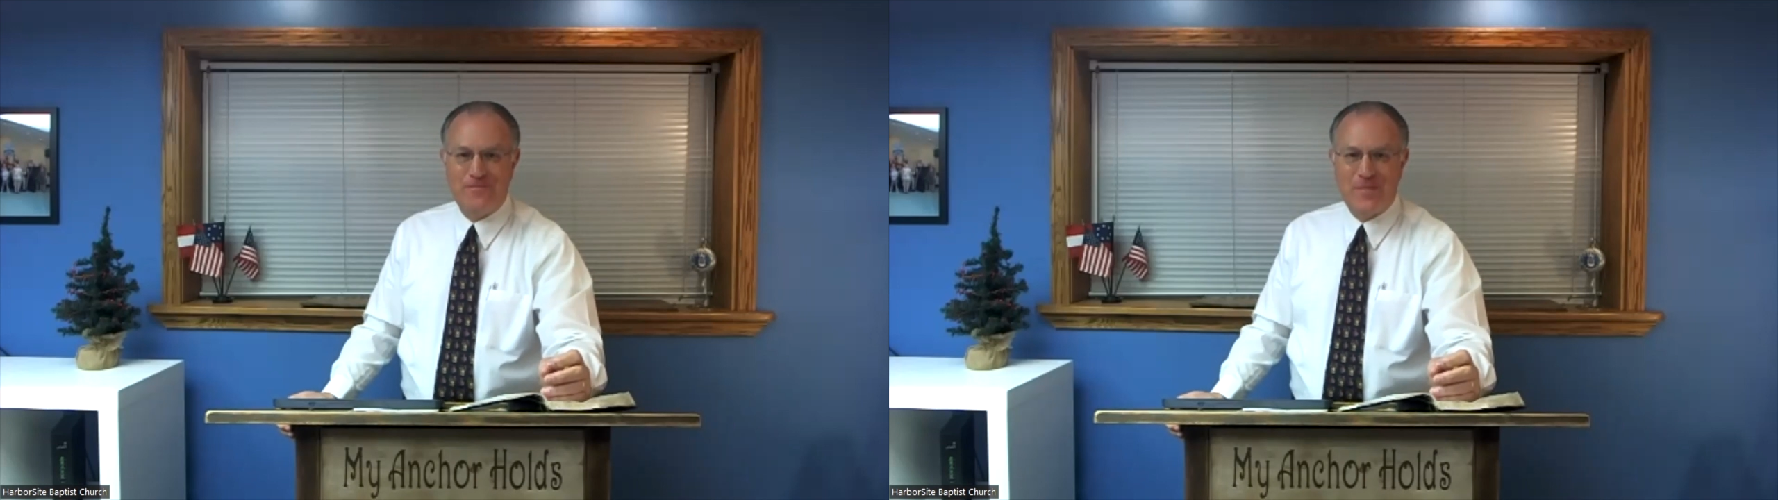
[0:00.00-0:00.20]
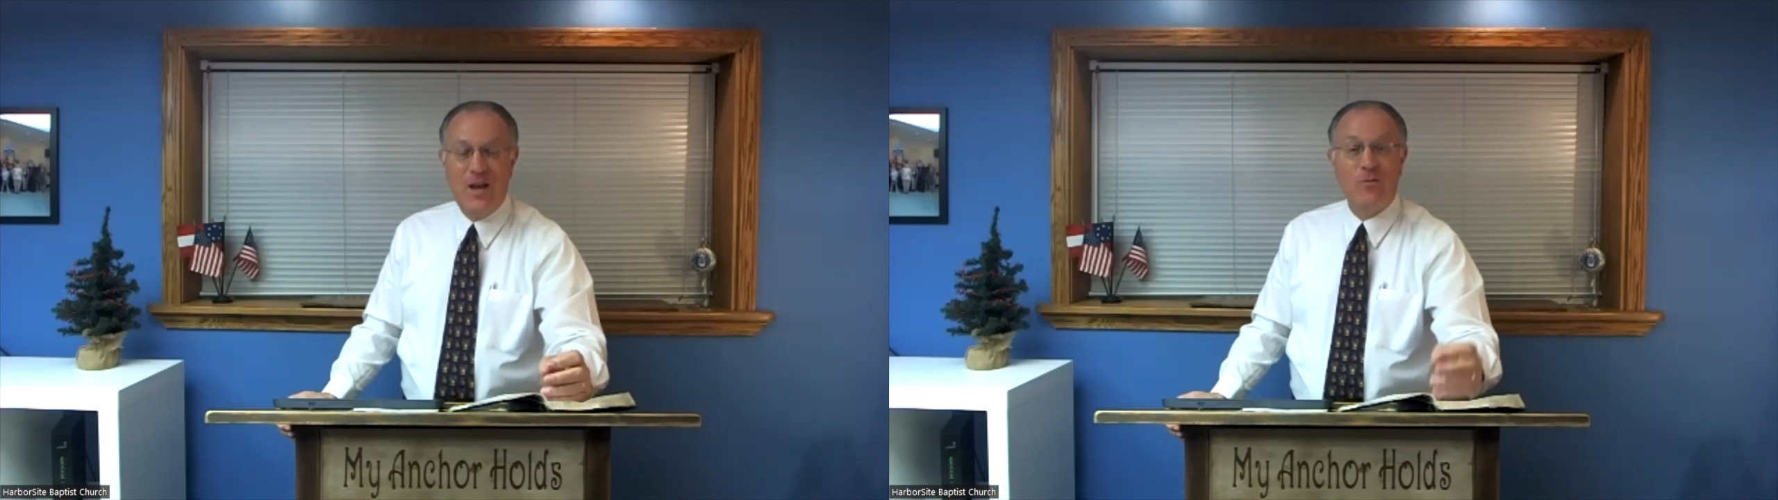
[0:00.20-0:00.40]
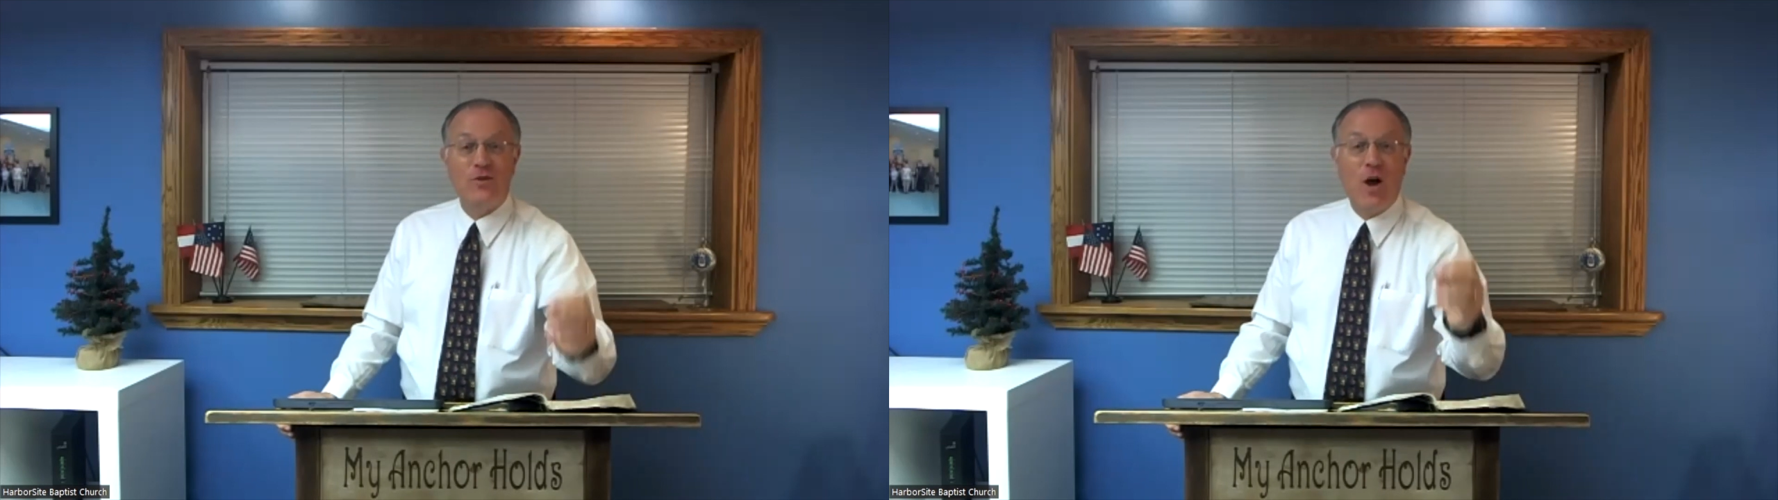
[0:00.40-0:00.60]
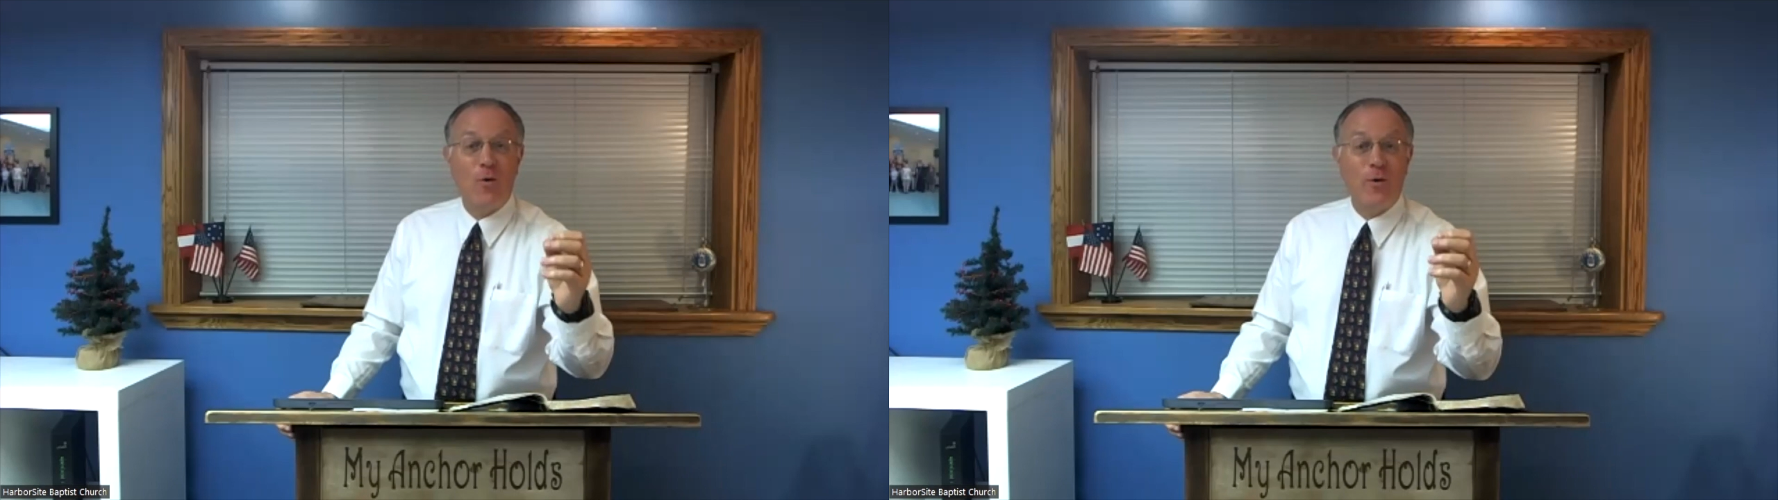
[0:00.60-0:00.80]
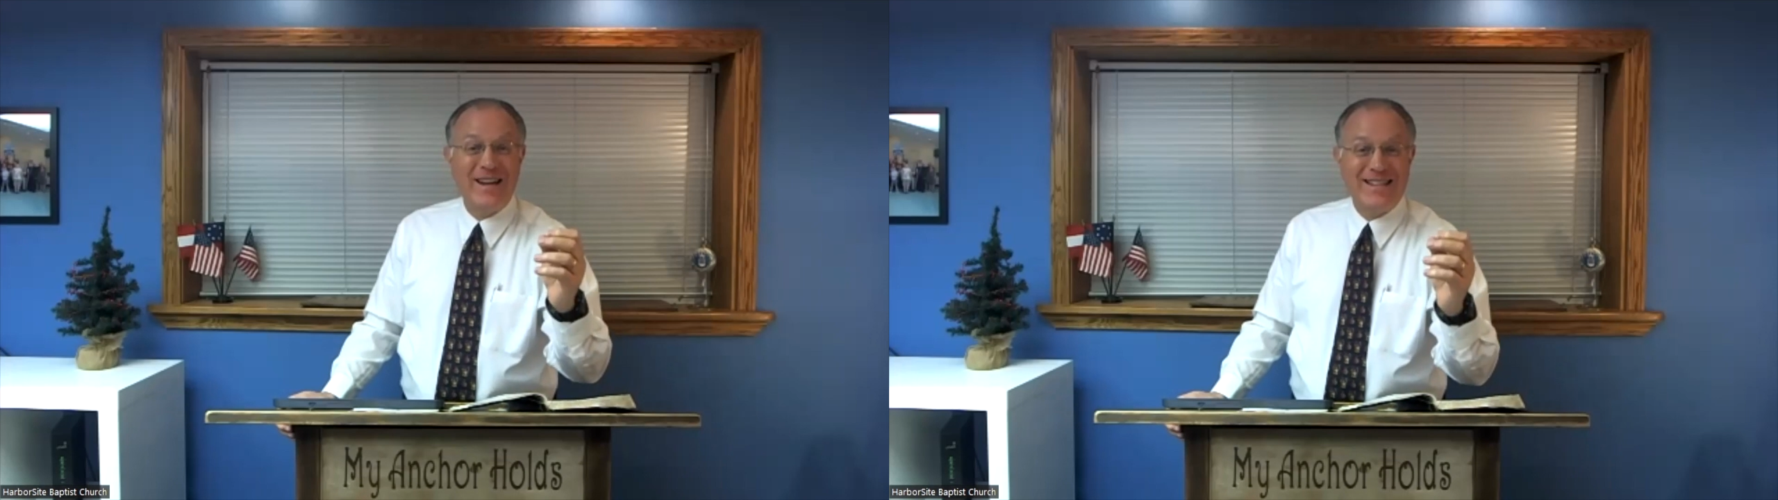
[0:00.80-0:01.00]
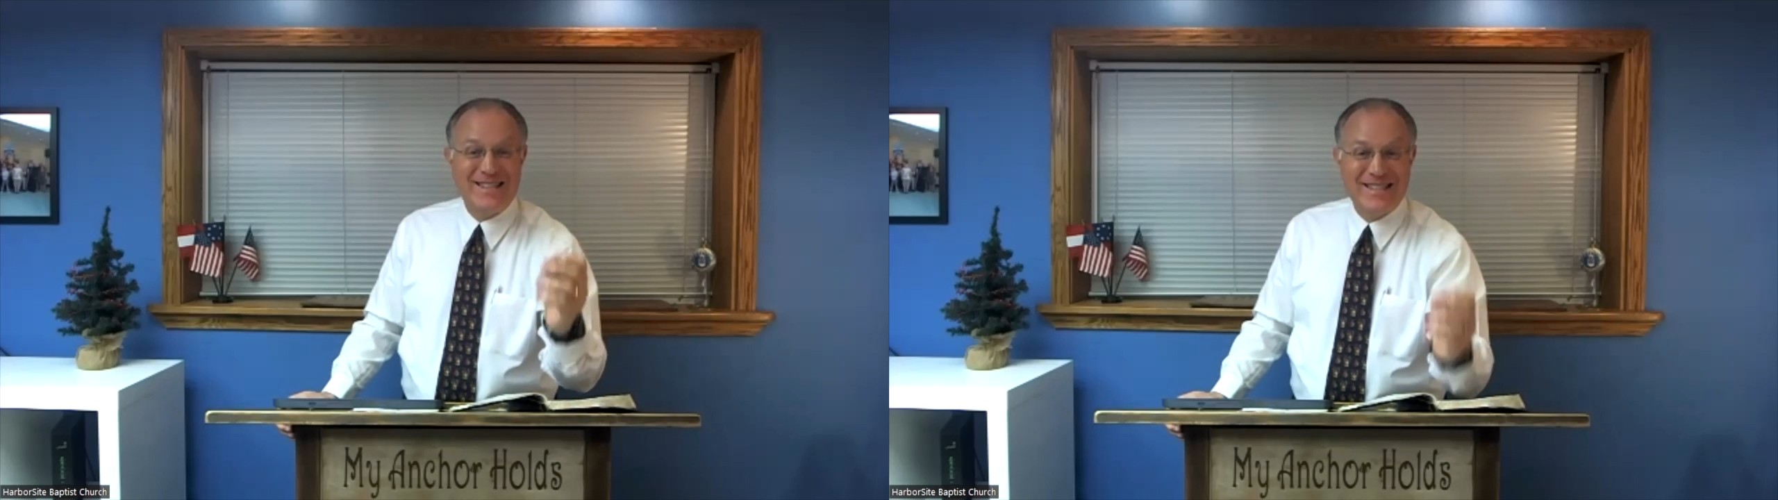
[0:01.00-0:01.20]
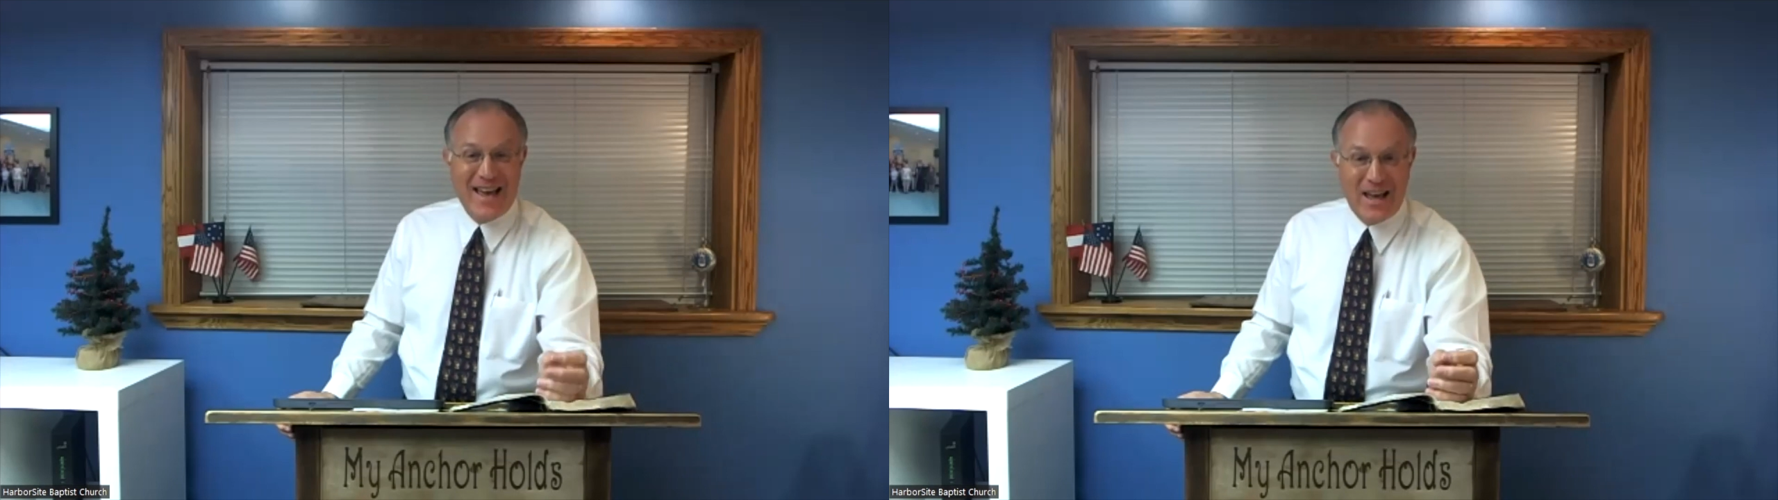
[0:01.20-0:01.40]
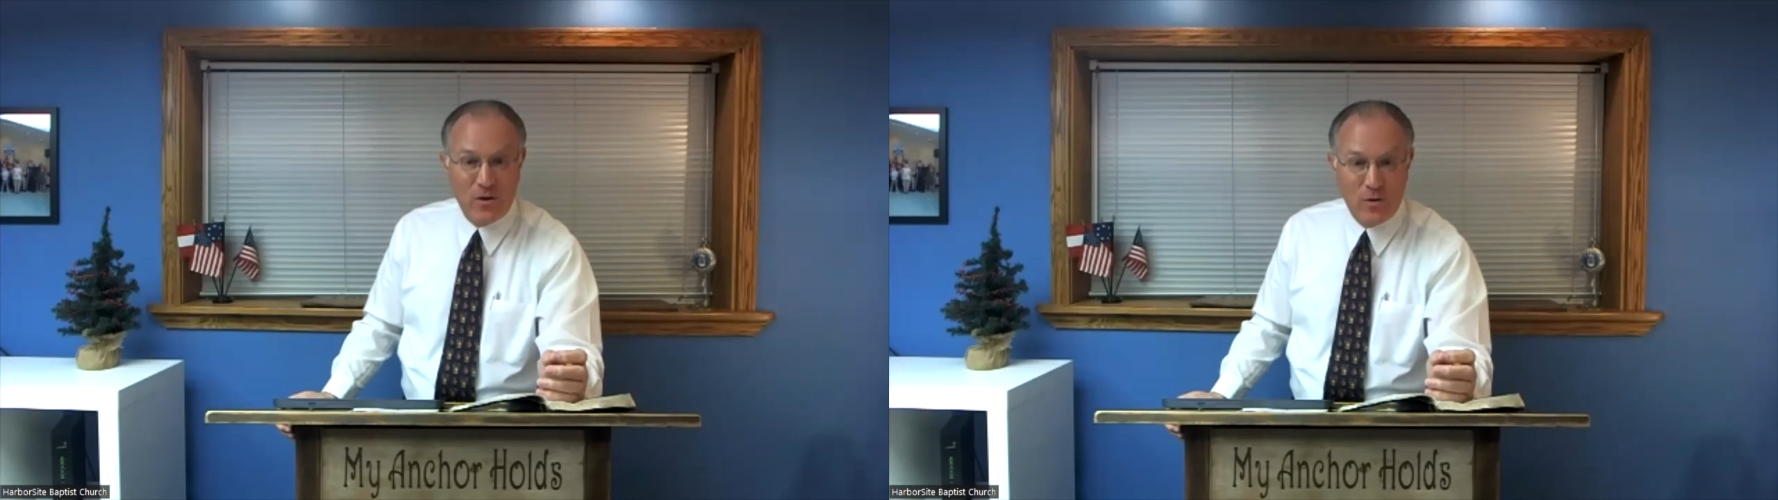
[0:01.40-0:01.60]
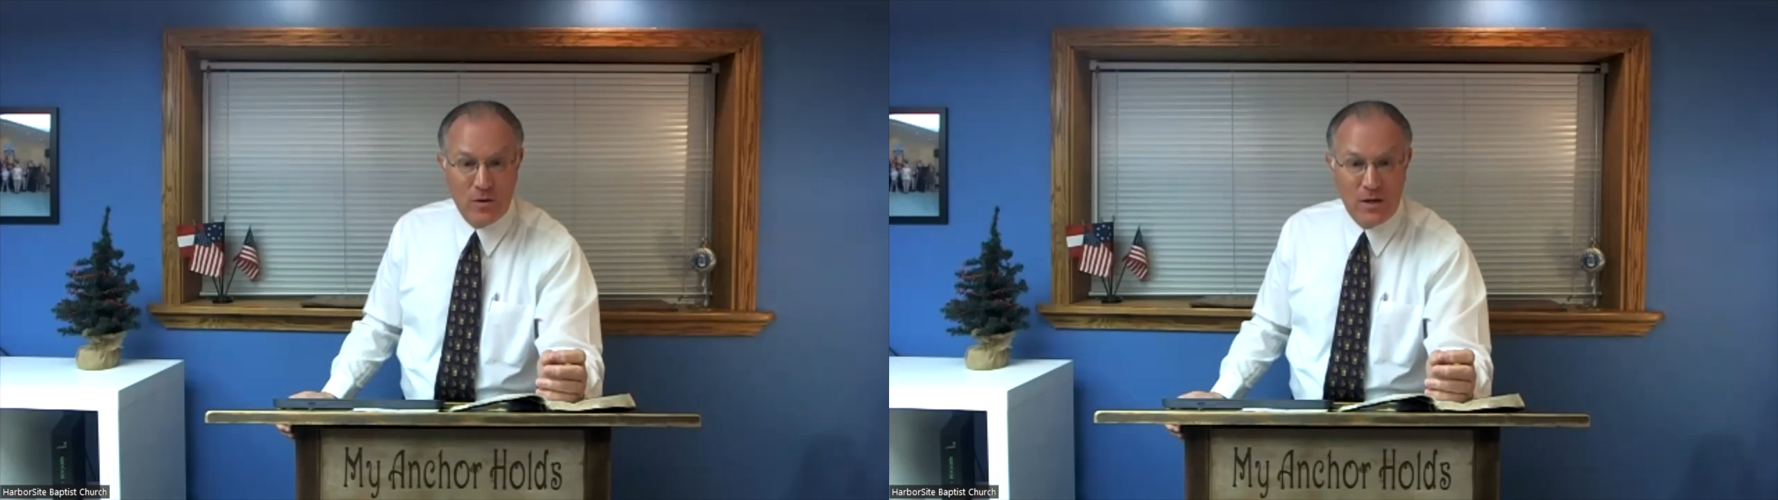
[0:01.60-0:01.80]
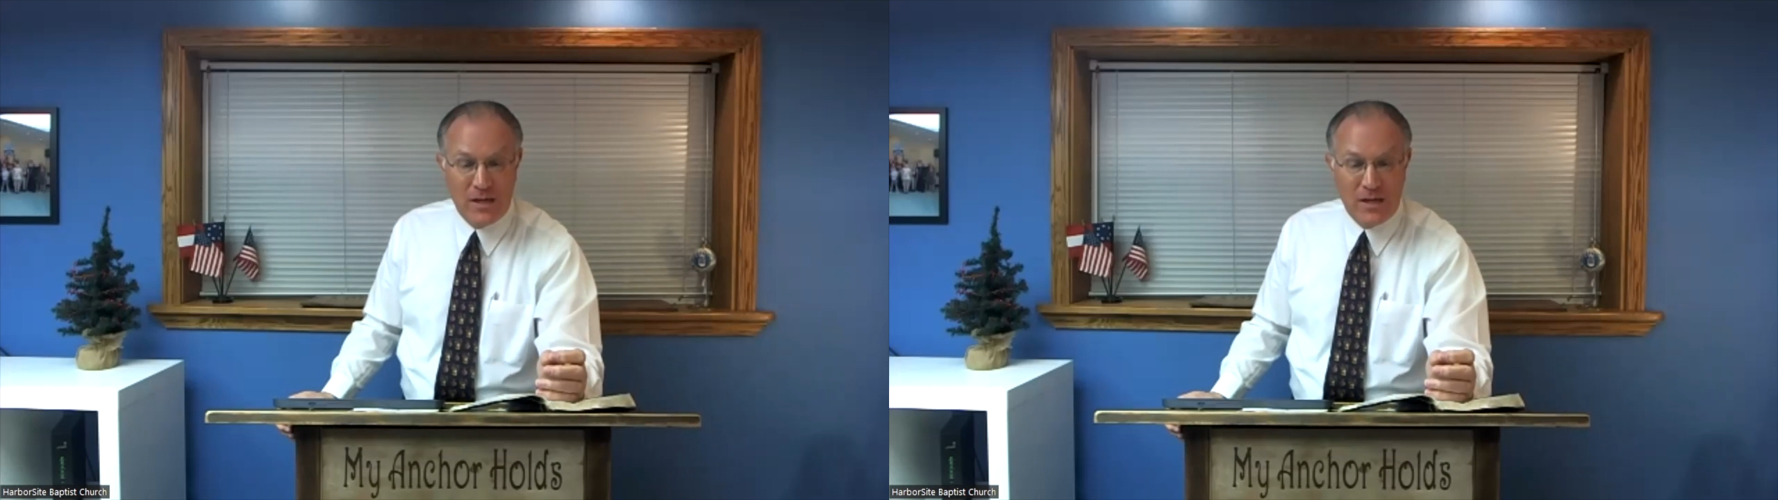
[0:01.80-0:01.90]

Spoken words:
It was already settled,